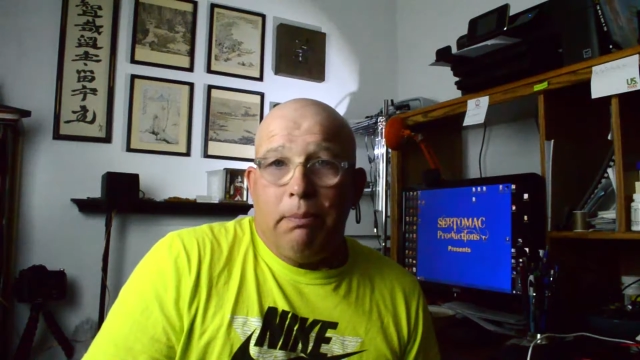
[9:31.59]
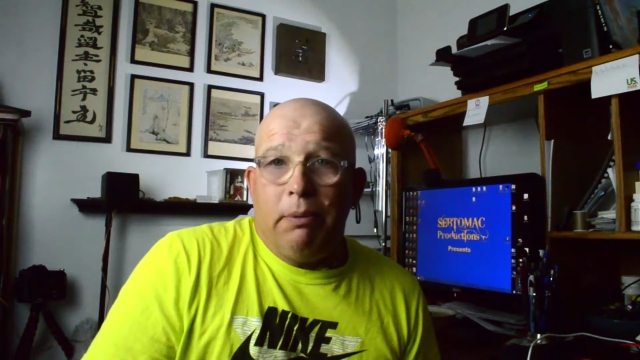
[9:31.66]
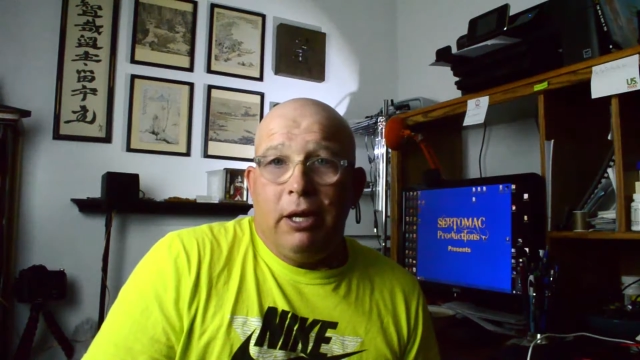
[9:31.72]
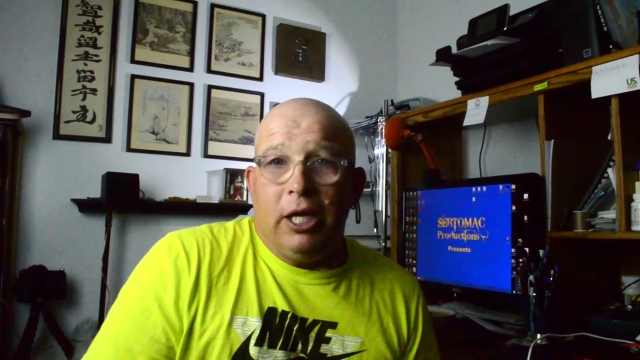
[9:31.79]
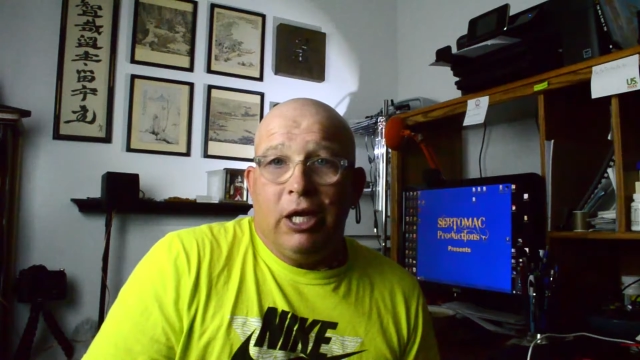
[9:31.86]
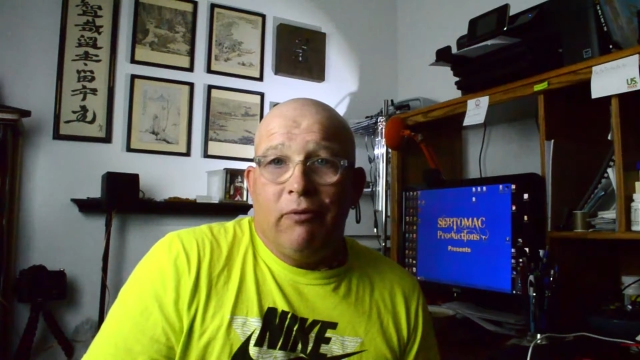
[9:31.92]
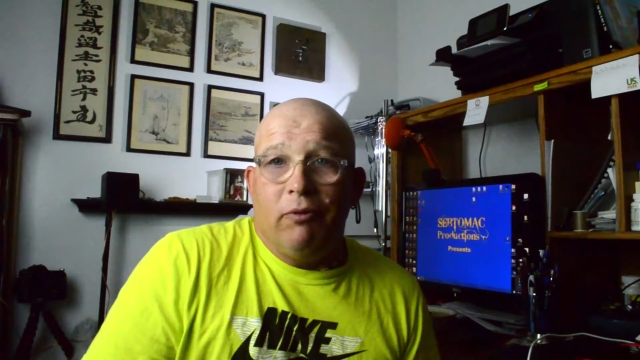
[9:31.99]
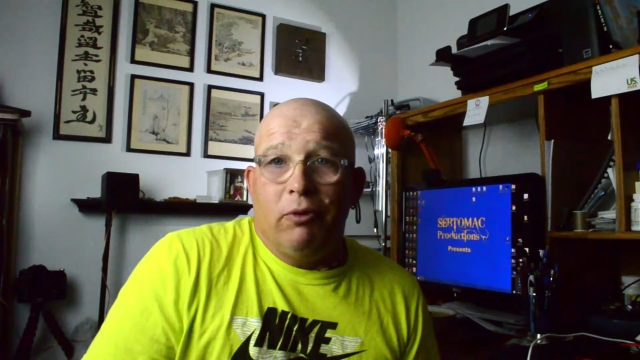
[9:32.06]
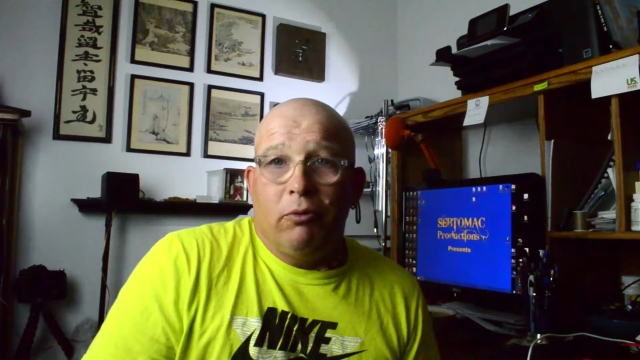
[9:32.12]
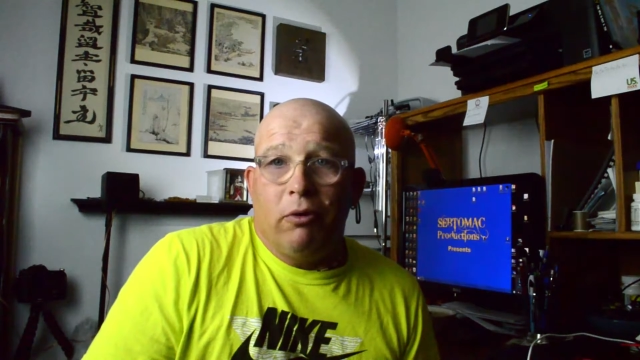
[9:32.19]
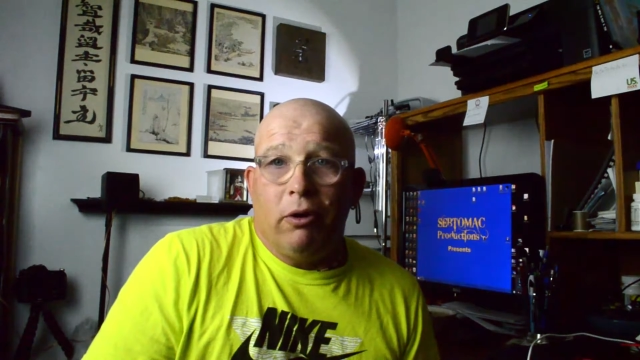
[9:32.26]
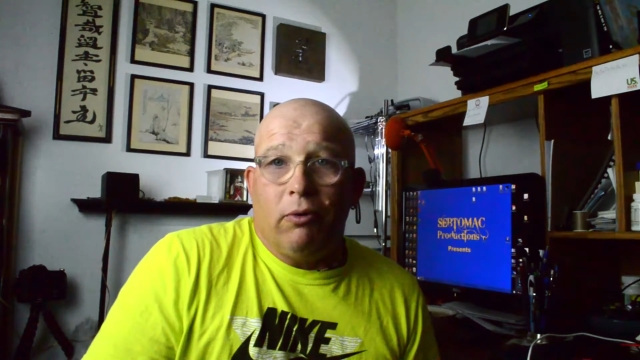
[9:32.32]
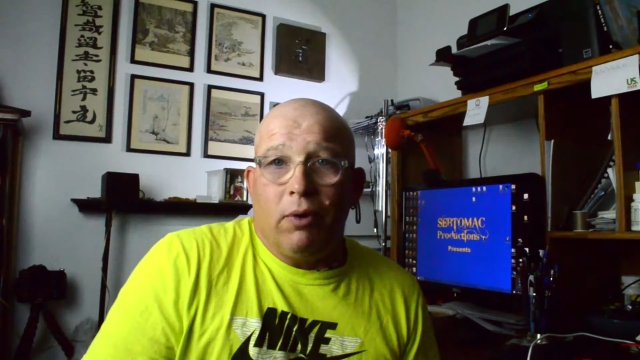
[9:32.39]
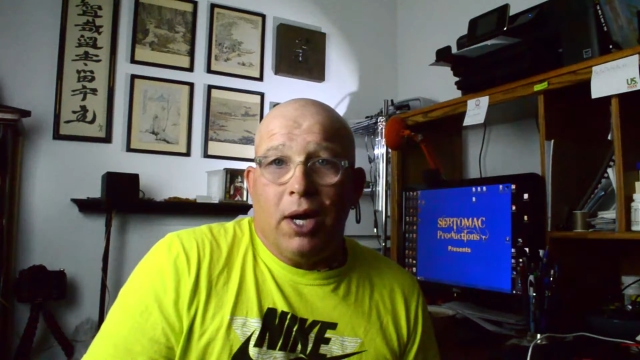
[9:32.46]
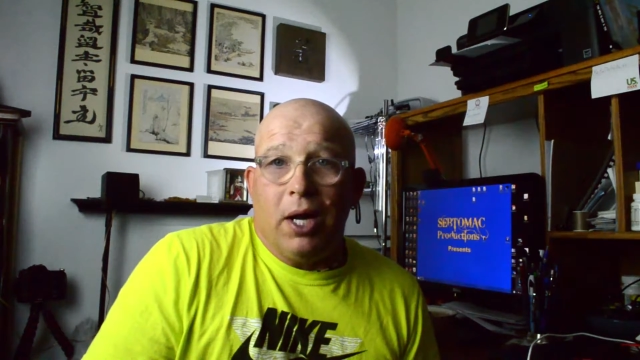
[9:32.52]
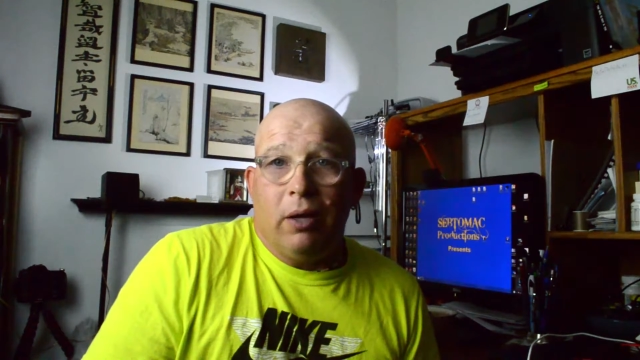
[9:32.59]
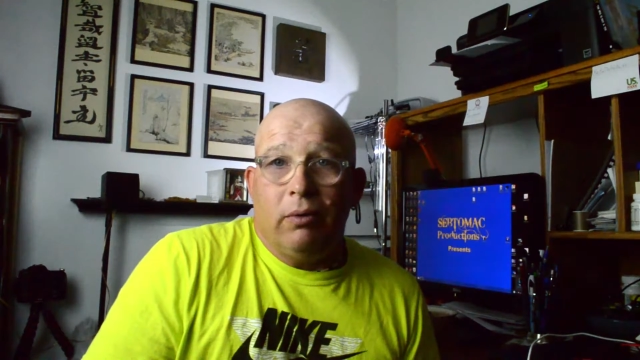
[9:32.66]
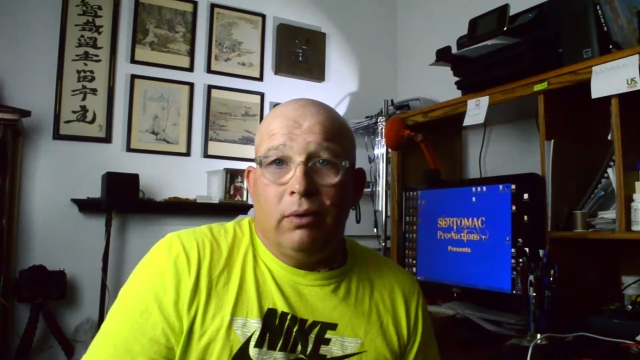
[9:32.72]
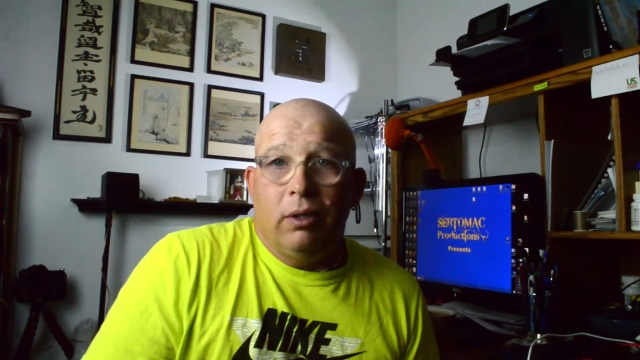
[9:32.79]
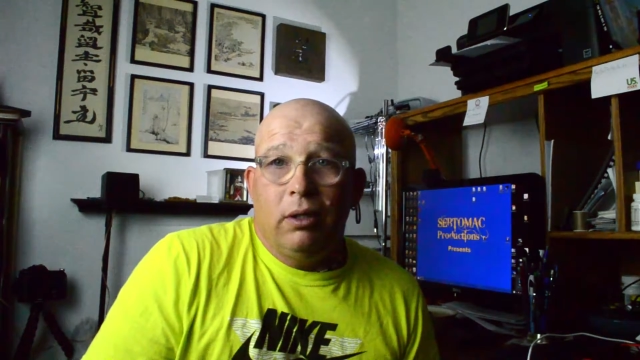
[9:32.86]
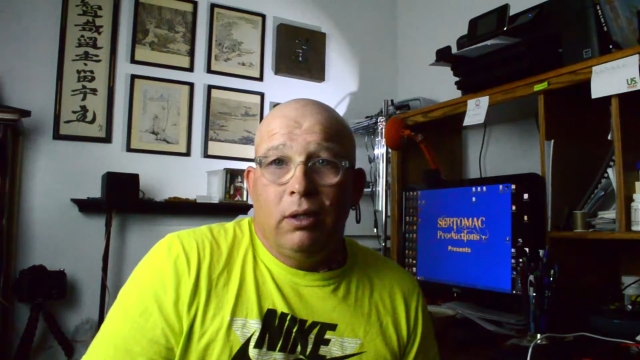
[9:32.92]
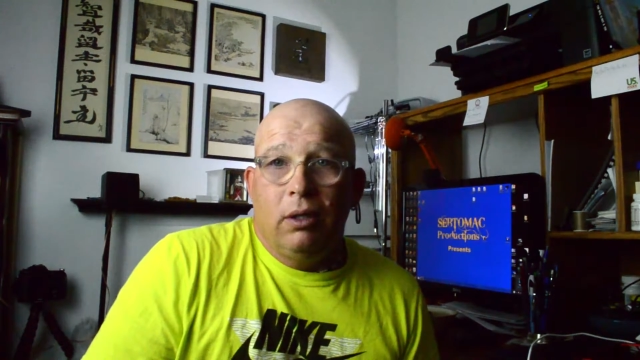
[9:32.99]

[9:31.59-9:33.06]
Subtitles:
being given a runaround,